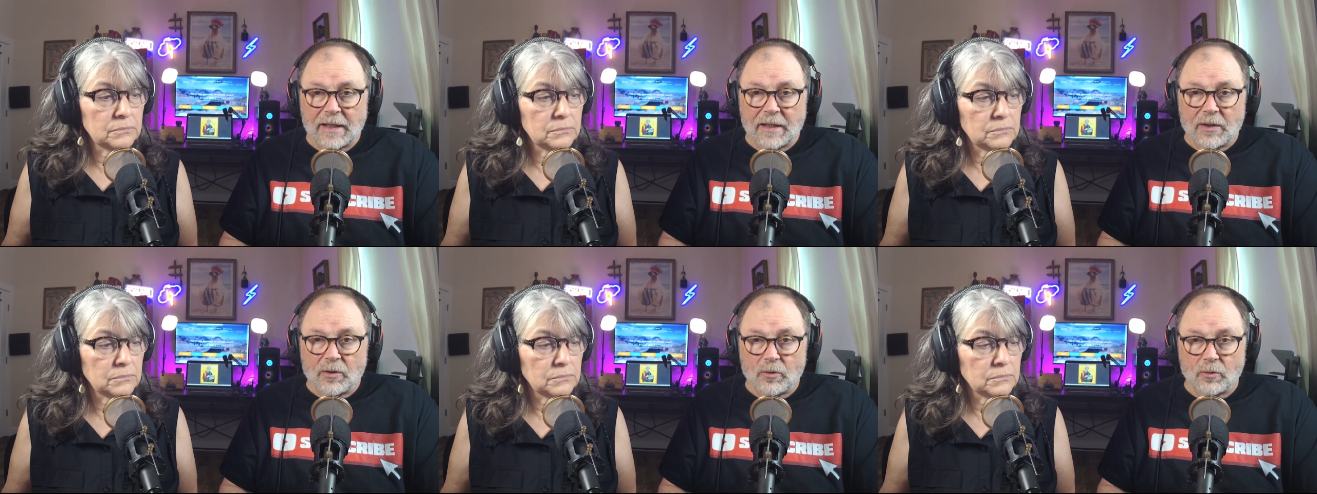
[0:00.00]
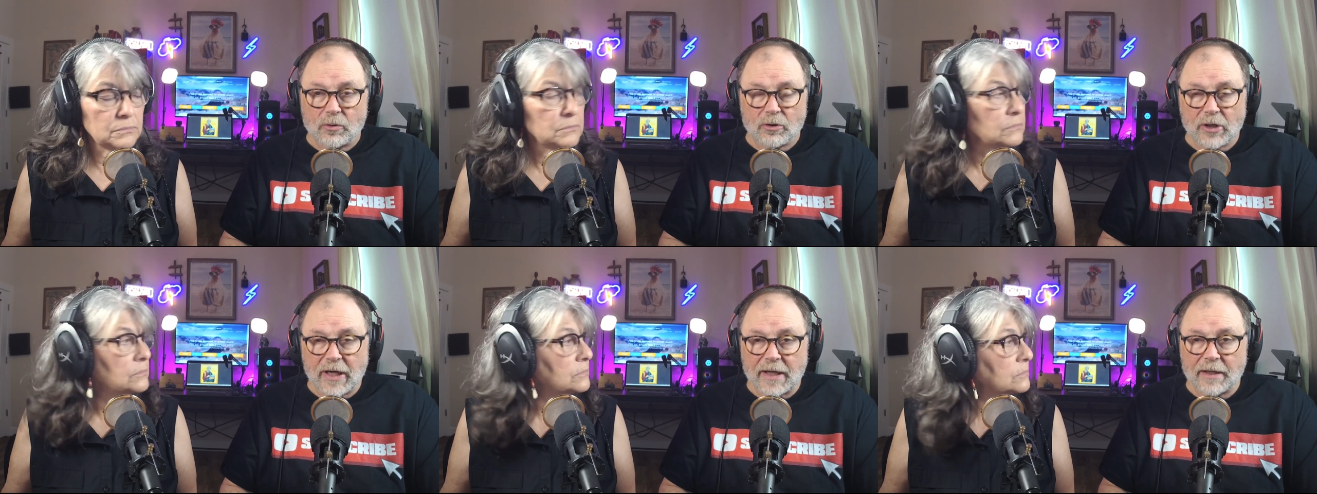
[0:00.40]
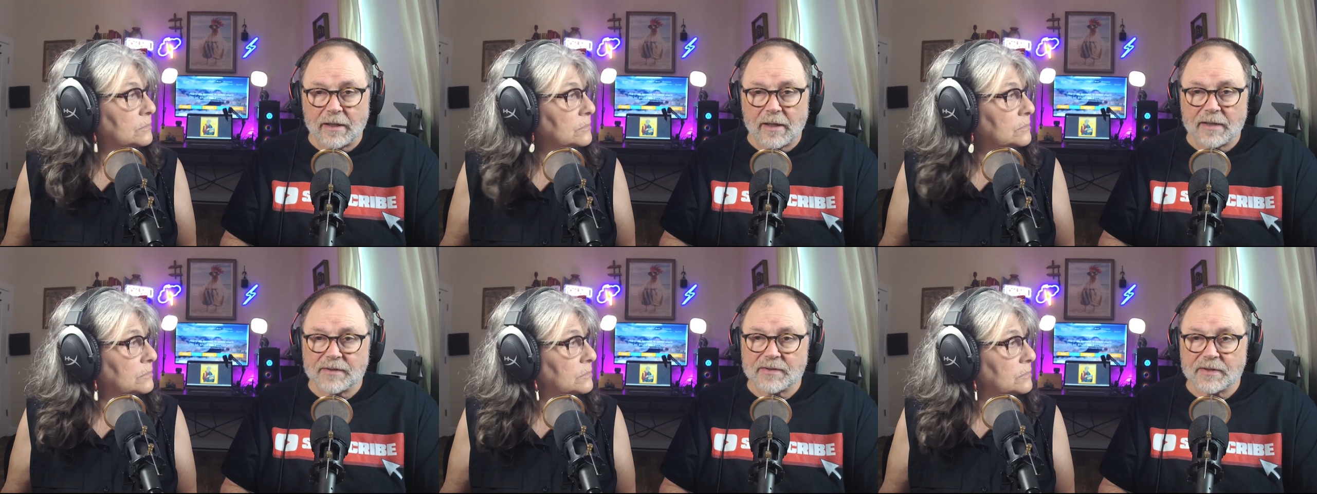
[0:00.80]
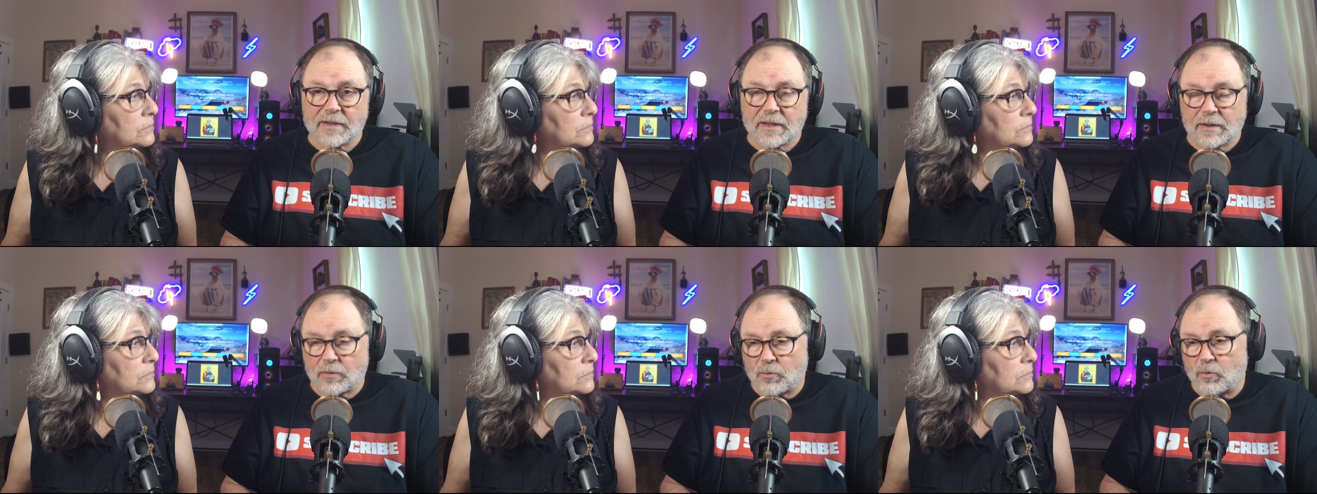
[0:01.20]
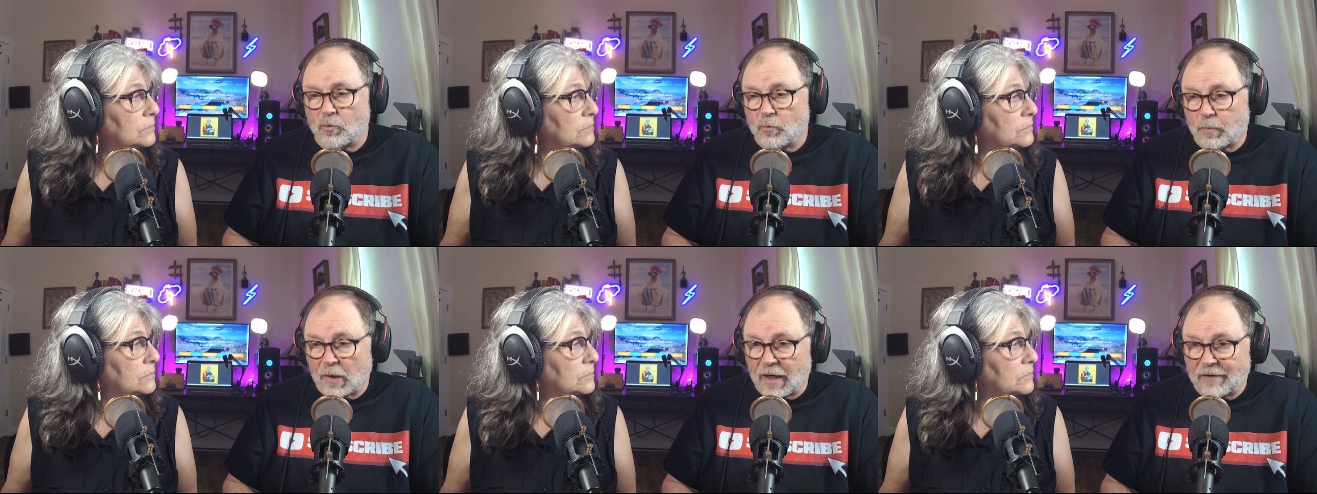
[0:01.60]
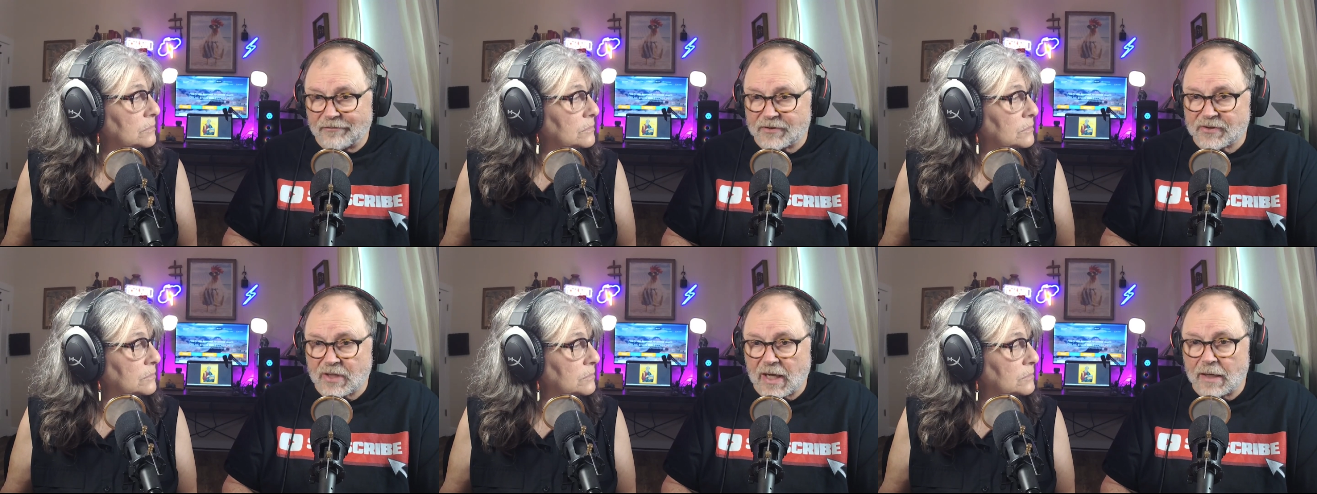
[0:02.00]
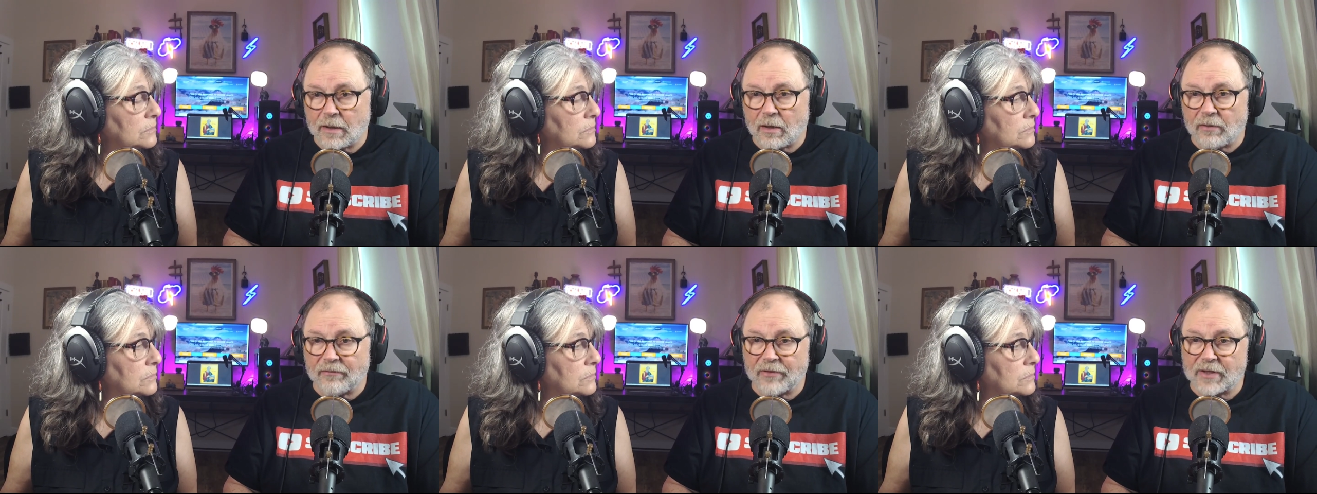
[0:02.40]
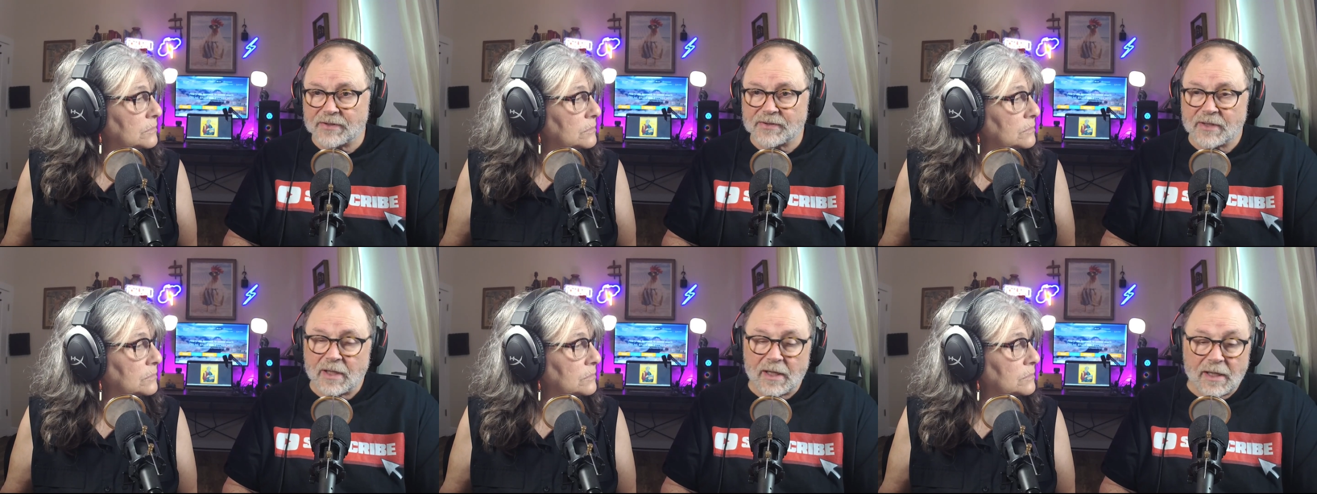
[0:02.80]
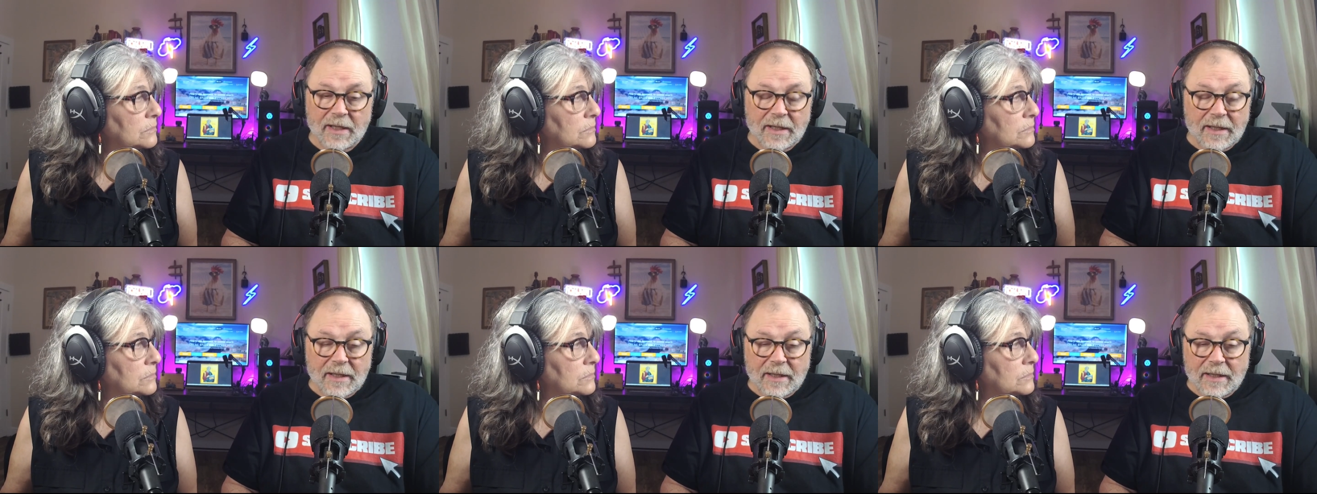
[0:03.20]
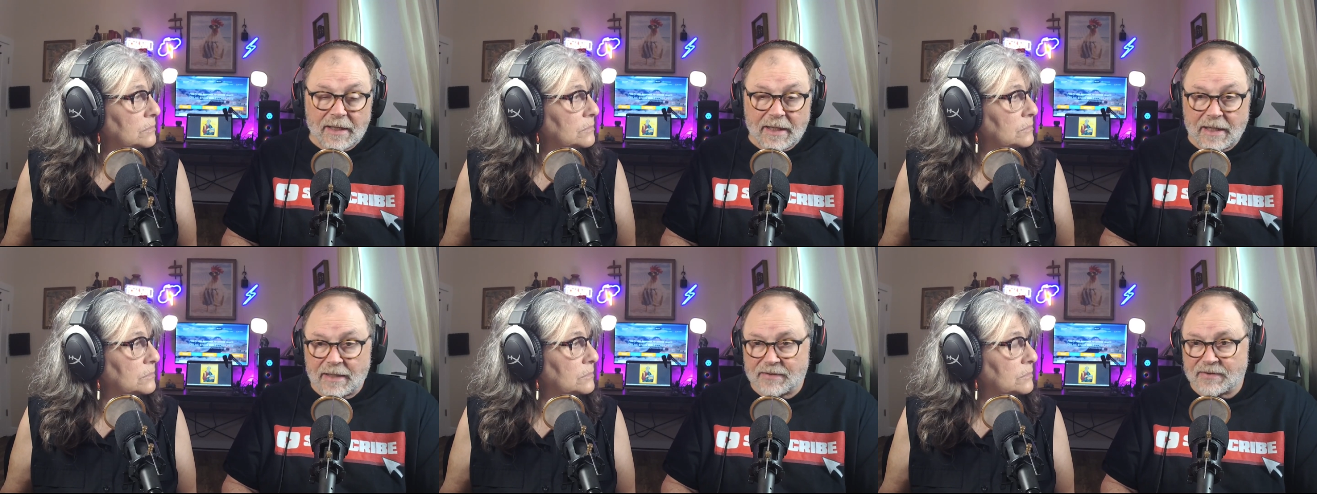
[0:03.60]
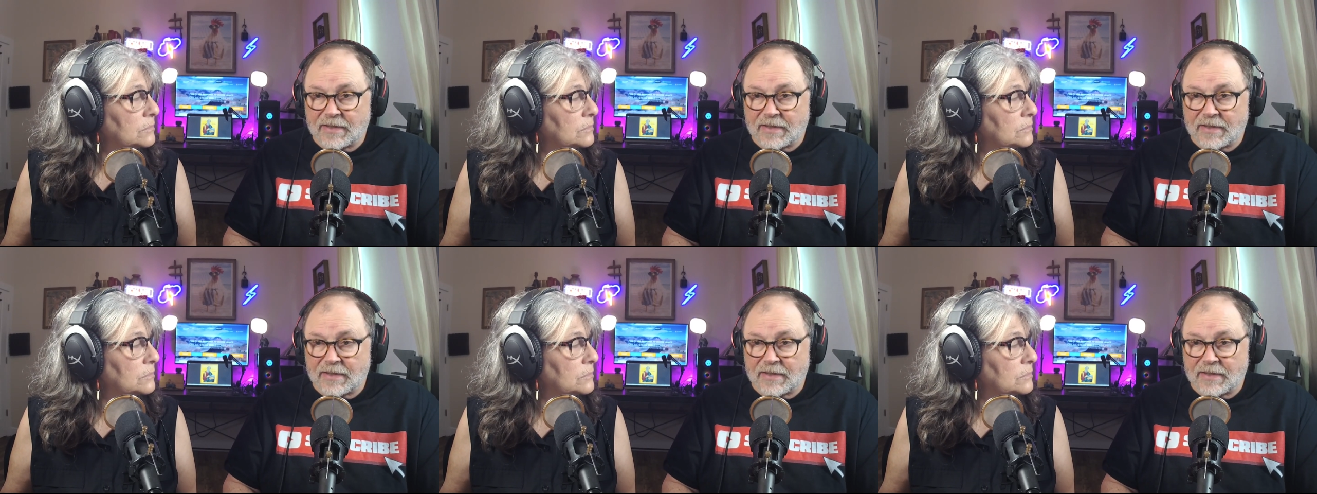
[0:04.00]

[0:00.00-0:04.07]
Speaker 1: who created us, who prophesied all of this, He's